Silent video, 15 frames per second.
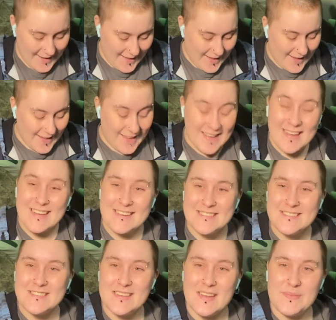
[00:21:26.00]
Hey
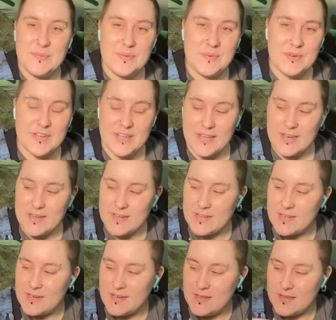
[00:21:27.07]
guys, I've been working
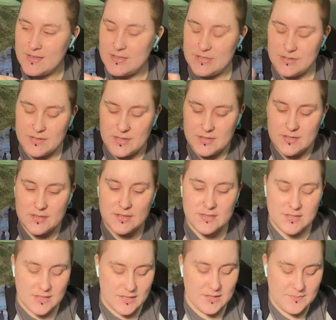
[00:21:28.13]
on the do not
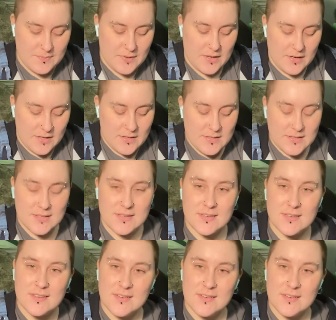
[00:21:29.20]
disturb part